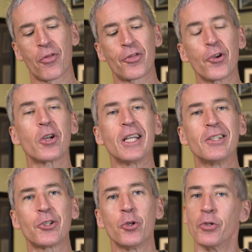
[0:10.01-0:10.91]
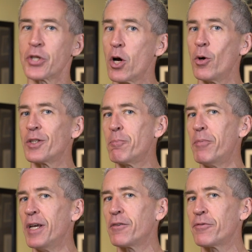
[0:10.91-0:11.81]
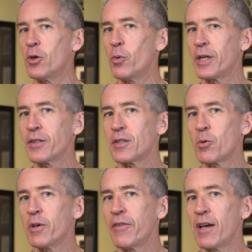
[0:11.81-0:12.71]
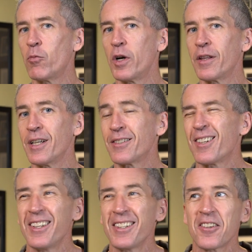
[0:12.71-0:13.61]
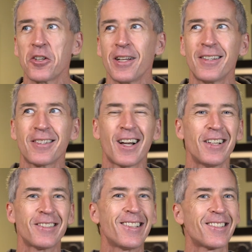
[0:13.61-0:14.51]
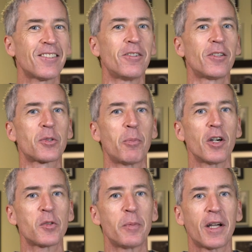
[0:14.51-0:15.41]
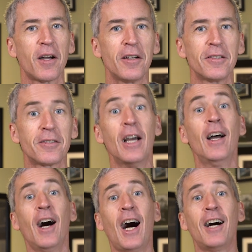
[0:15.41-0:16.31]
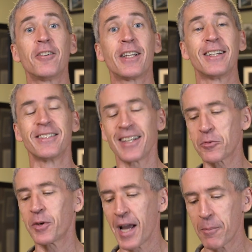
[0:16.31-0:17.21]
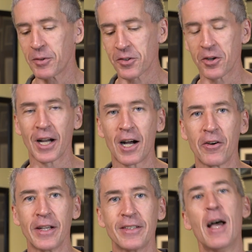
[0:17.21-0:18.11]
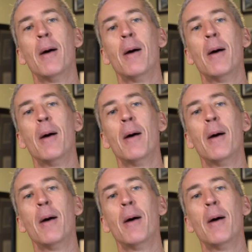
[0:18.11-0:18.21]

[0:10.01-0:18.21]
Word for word: 32. So it's been a few weeks since we've had one of these. On the other hand, the content is a little sparse because holidays, that's what happens during holidays.